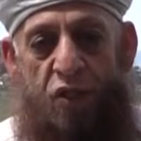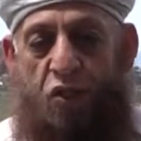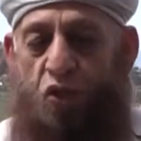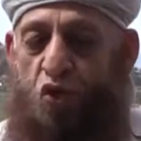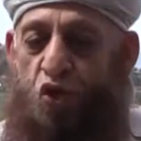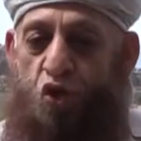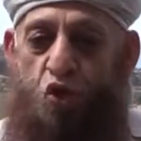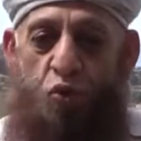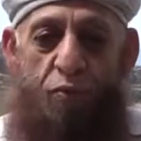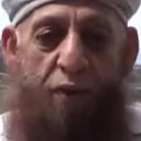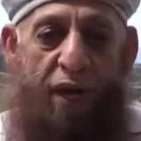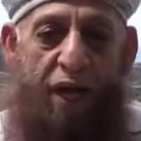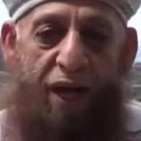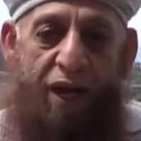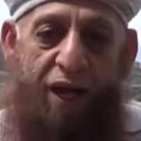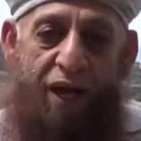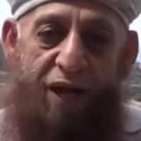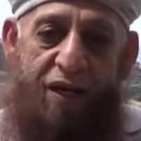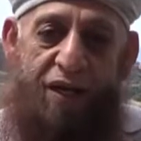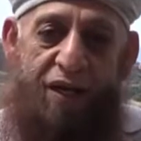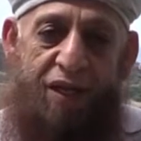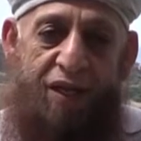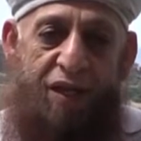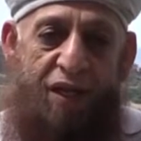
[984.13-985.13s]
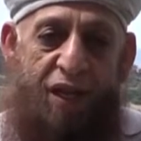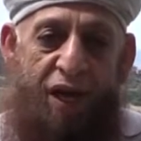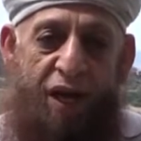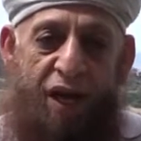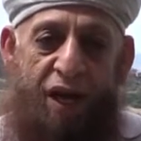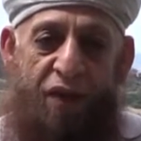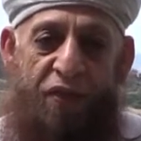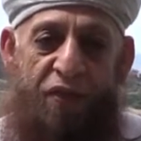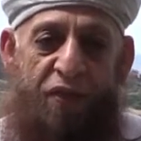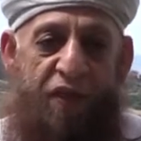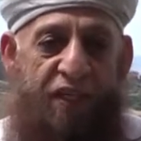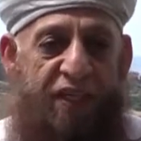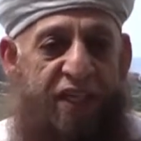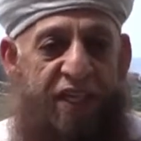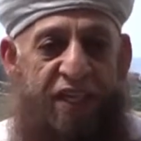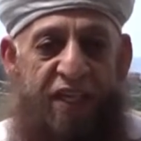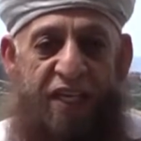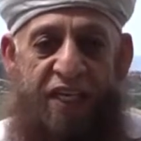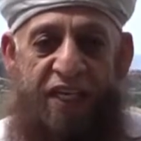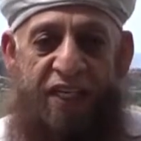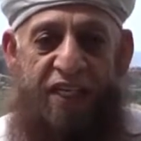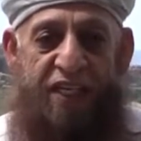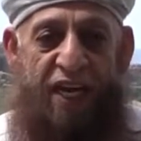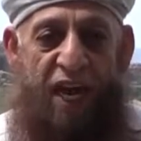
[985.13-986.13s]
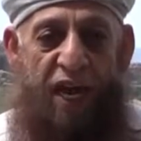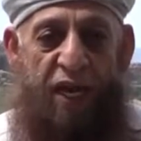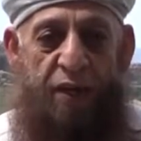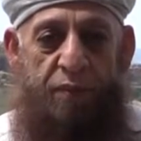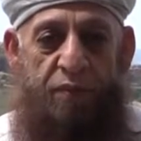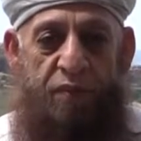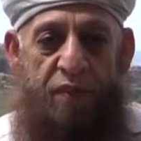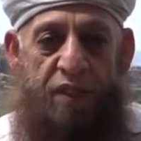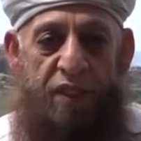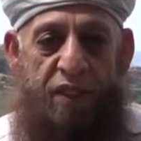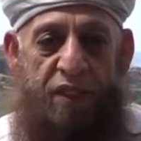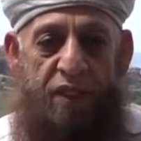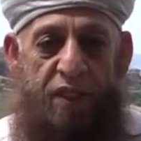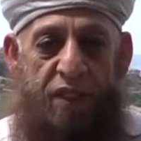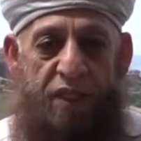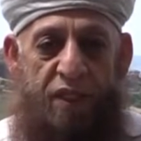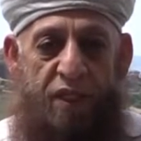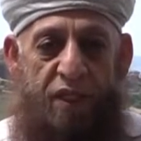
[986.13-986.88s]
Subhanallah 33 times,